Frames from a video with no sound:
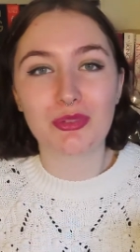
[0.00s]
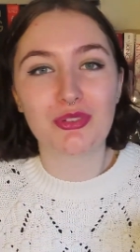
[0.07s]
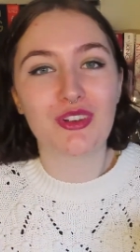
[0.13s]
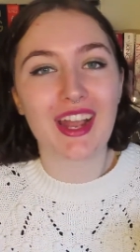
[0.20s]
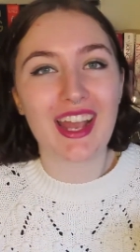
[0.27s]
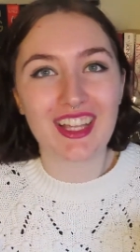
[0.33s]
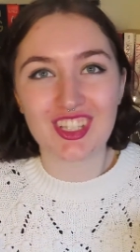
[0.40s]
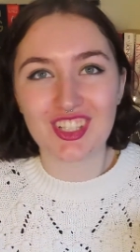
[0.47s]

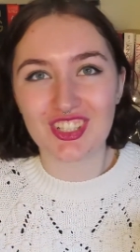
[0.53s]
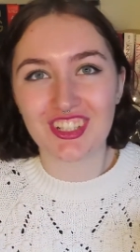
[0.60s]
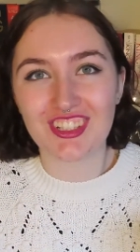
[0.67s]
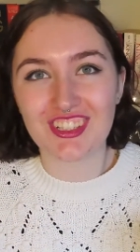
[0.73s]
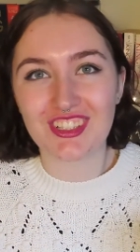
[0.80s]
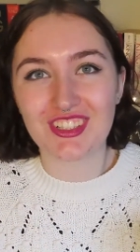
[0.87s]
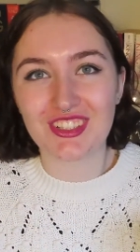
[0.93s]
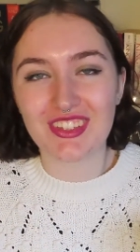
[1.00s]
before I had the
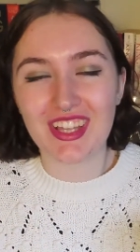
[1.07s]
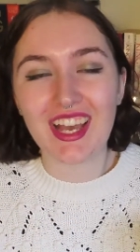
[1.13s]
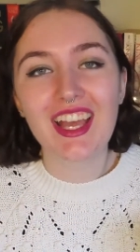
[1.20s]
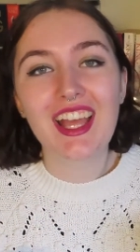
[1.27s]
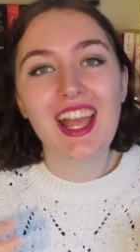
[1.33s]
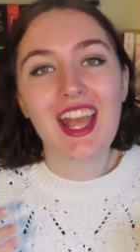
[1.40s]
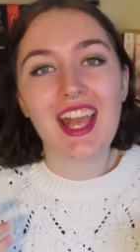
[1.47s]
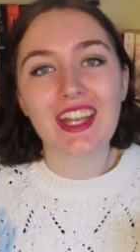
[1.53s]
chance to do
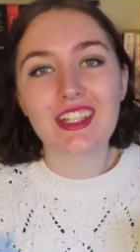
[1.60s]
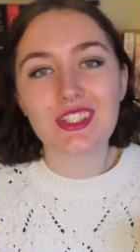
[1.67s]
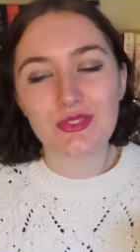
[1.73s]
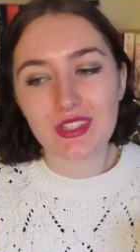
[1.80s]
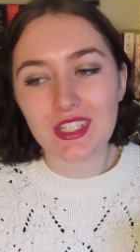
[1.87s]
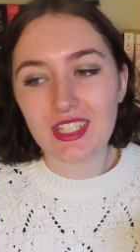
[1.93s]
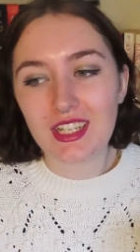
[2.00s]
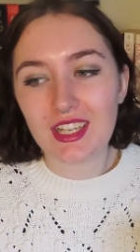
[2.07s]
that, and he's
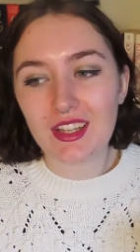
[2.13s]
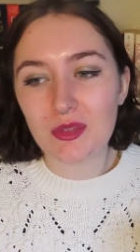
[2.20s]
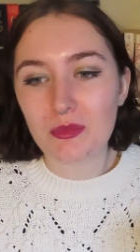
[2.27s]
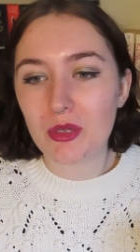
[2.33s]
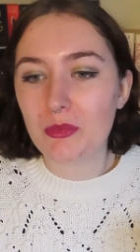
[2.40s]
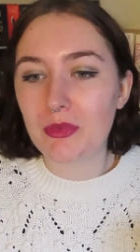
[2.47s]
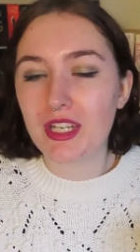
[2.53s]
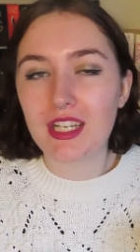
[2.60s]
reading it at the
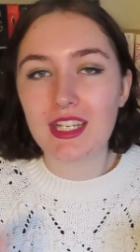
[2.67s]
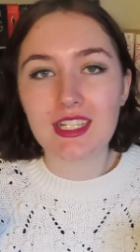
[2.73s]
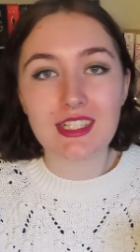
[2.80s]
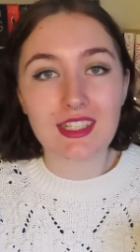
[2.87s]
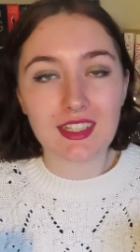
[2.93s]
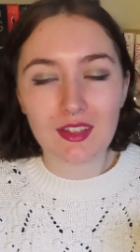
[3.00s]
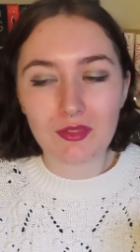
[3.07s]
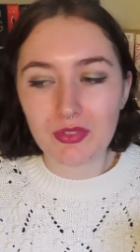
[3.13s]
moment and
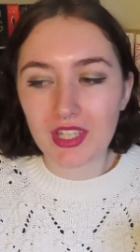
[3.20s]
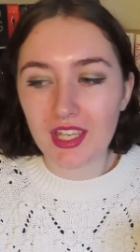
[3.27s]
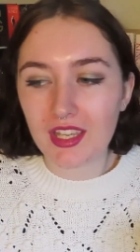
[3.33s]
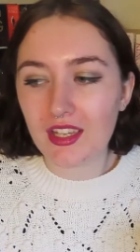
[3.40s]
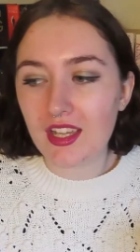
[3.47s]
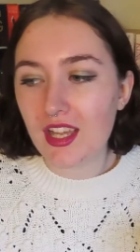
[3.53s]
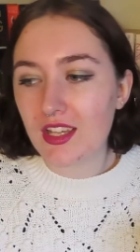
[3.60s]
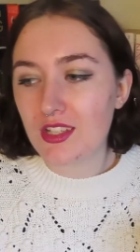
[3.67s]
he's loving
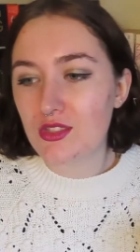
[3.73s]
it,